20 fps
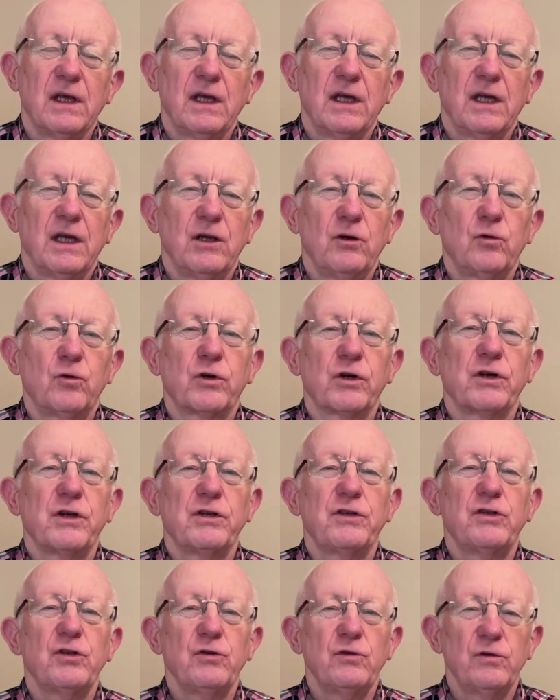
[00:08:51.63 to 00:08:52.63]
In order to
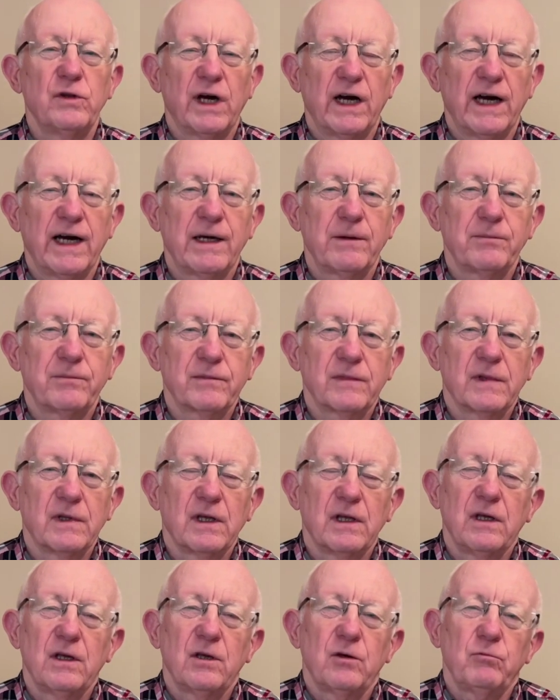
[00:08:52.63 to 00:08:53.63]
do that,
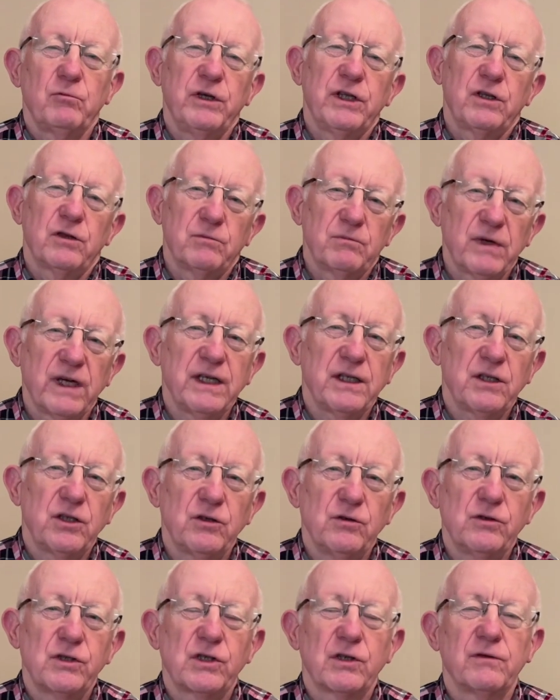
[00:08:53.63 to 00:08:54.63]
we can make
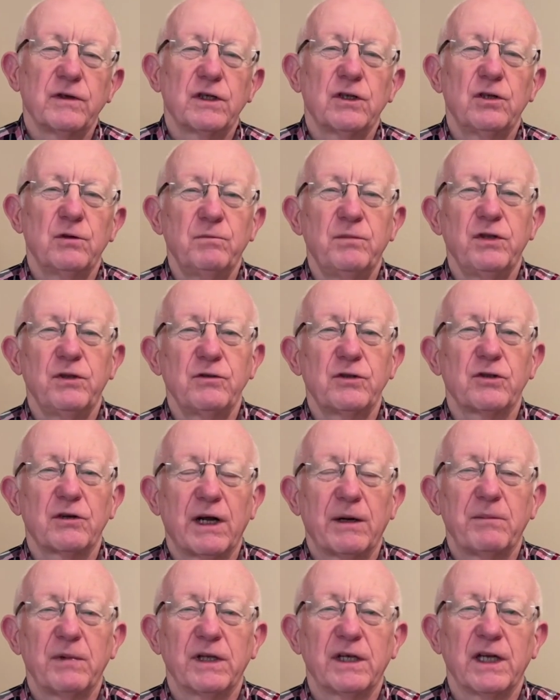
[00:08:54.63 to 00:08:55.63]
use of a computer
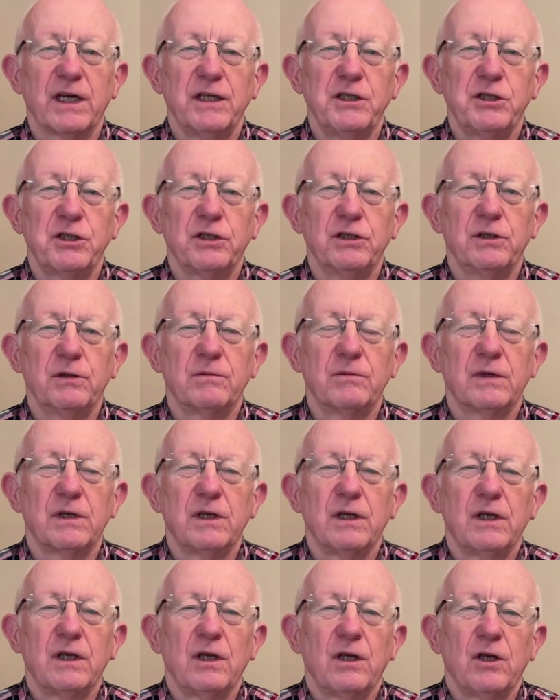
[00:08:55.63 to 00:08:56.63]
application
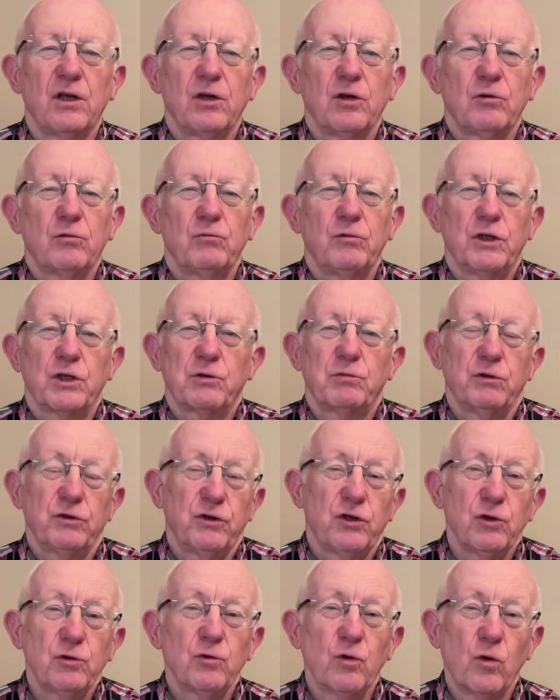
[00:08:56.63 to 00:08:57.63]
which will
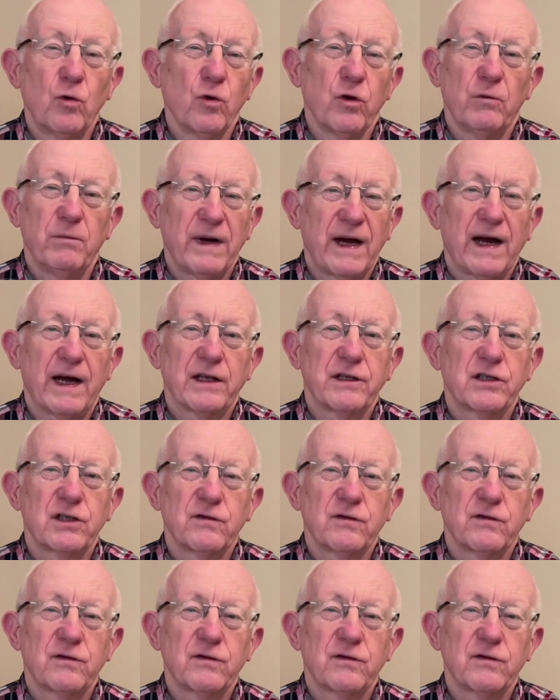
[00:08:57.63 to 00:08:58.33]
do all the maths